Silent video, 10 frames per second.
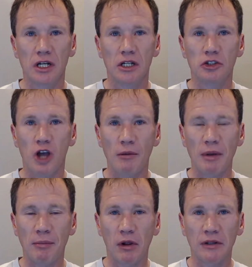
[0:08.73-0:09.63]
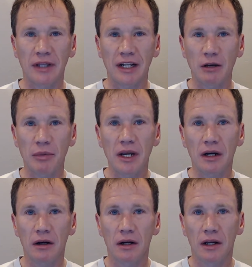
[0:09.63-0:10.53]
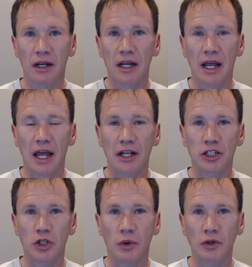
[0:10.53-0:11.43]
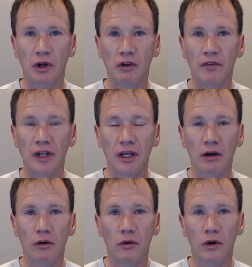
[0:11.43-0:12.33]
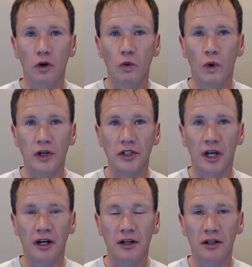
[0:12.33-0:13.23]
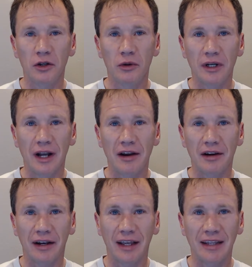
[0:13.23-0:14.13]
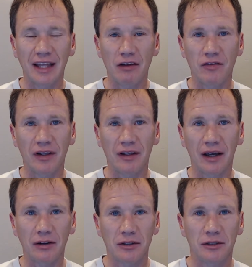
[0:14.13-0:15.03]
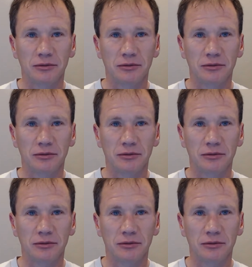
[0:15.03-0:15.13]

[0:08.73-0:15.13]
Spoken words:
So I'll be pulling that up here and showing you on a video what you're going to do and how you're going to get that filled out.